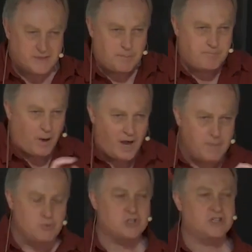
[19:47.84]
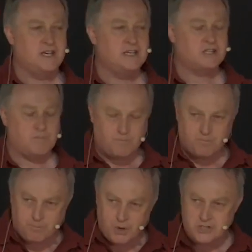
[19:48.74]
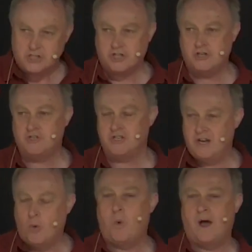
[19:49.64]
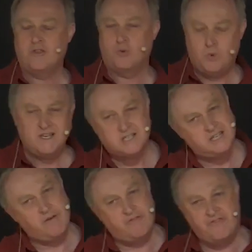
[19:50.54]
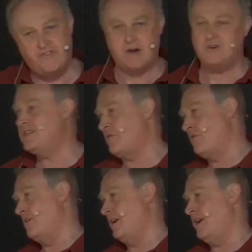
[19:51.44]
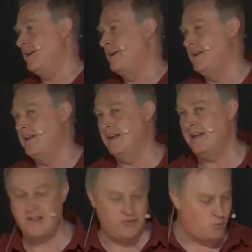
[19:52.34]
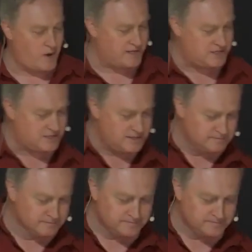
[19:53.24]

The Bible sees persecution in a way that we see it very differently in the West.